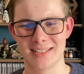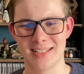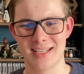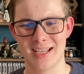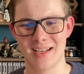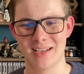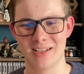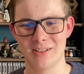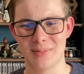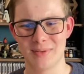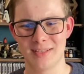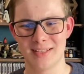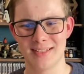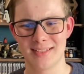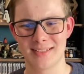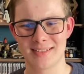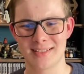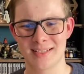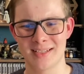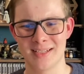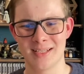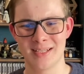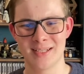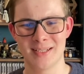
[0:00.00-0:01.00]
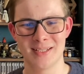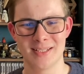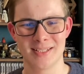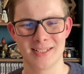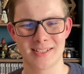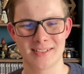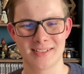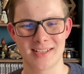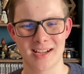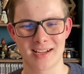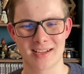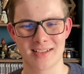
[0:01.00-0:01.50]
the yellow bits. Uh, it's
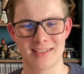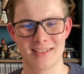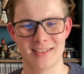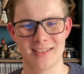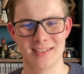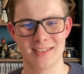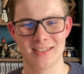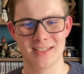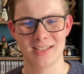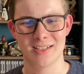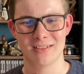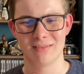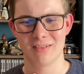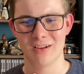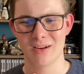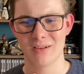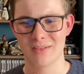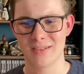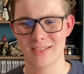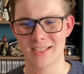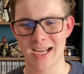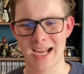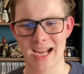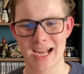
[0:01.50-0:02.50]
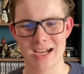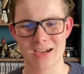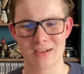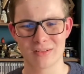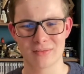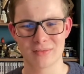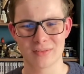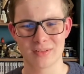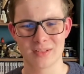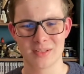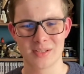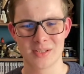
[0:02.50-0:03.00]
the second uh, row
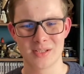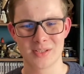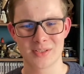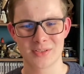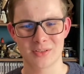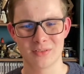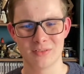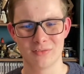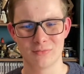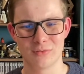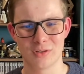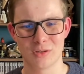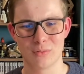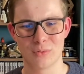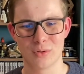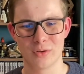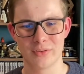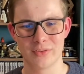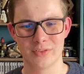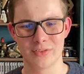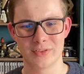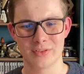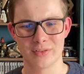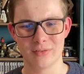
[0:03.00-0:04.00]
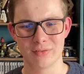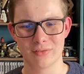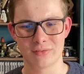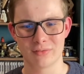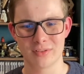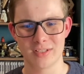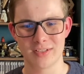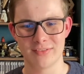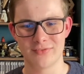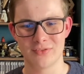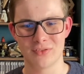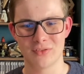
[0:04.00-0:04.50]
down, sort of what one, two,
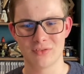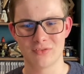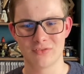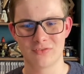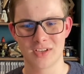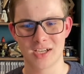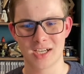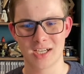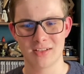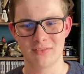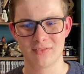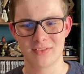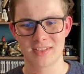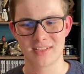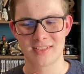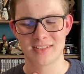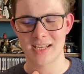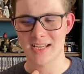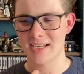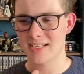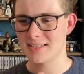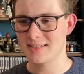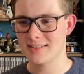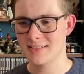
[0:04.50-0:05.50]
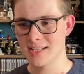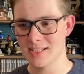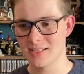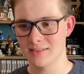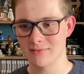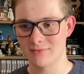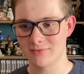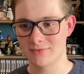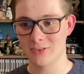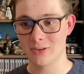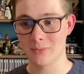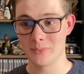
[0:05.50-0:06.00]
three, four, five, sixth
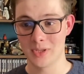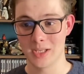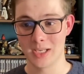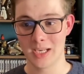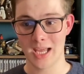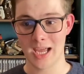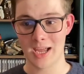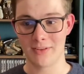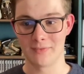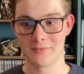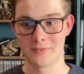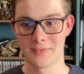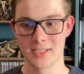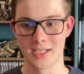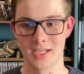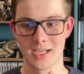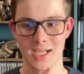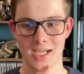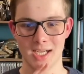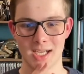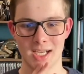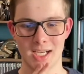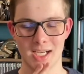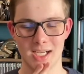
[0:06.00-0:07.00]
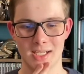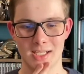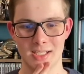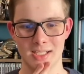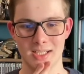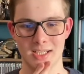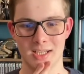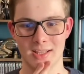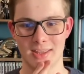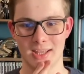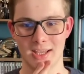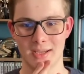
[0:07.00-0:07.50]
in from the left.
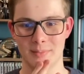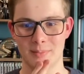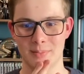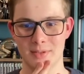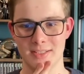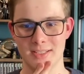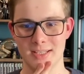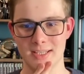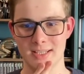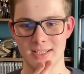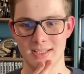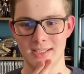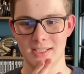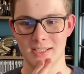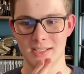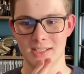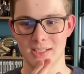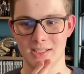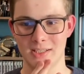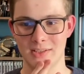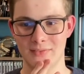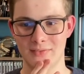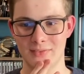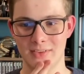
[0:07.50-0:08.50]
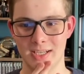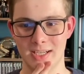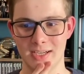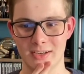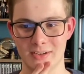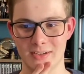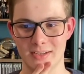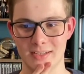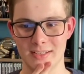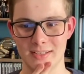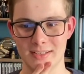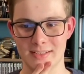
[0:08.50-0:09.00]
Uh, that particular
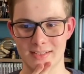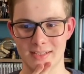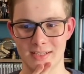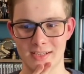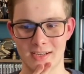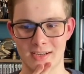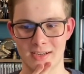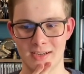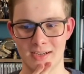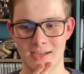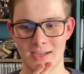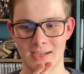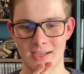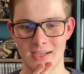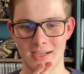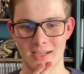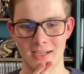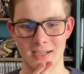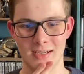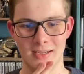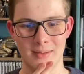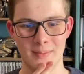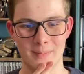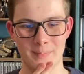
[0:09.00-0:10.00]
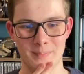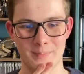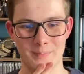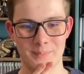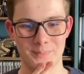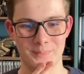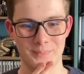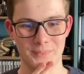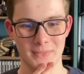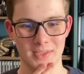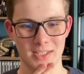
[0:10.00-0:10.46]
variant. Um,